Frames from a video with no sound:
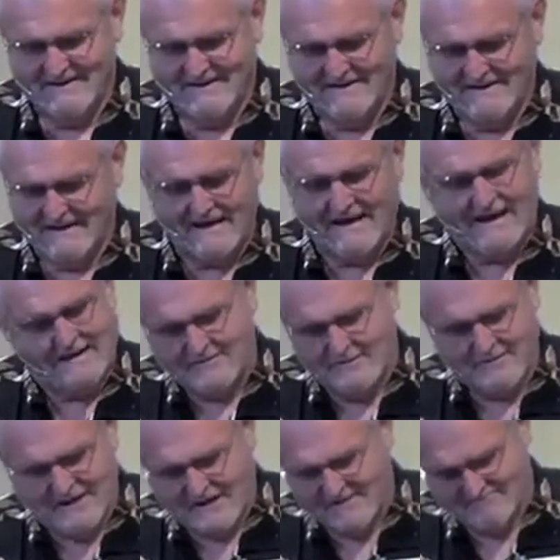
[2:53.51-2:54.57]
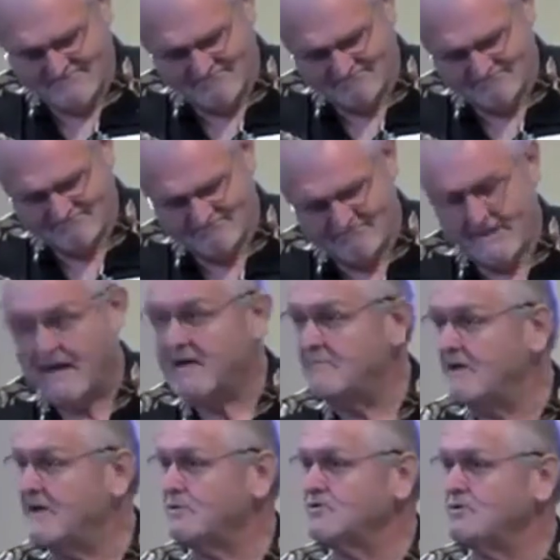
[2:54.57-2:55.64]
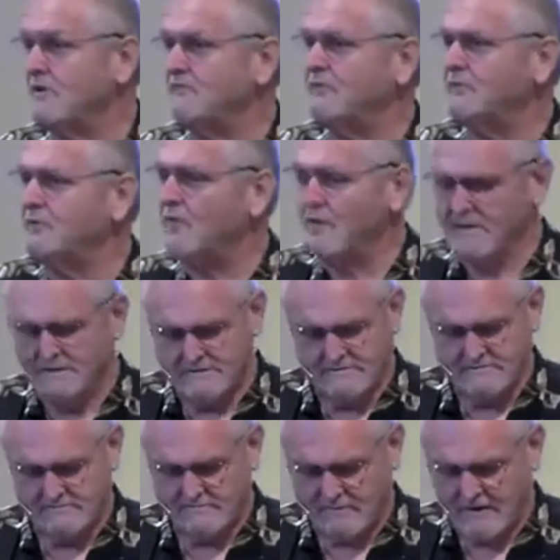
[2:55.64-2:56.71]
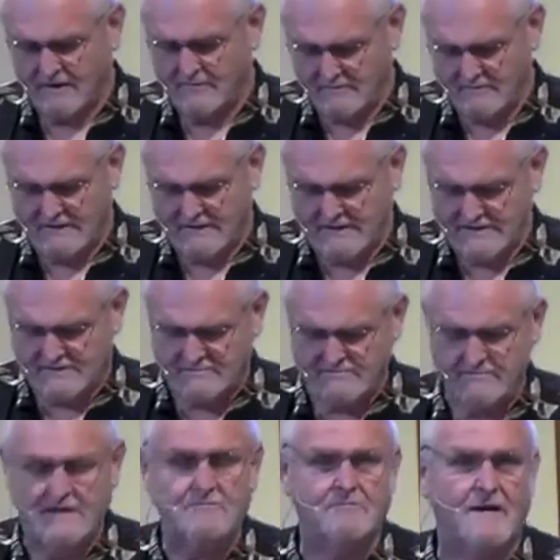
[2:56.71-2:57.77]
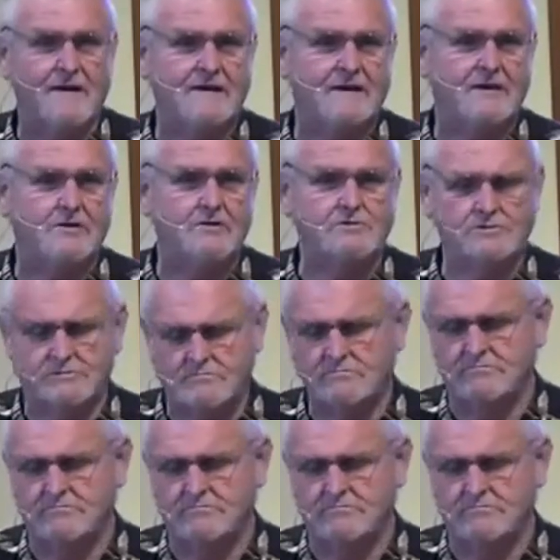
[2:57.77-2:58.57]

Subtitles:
I can't do that. I can make a joyful noise, at least in my ears.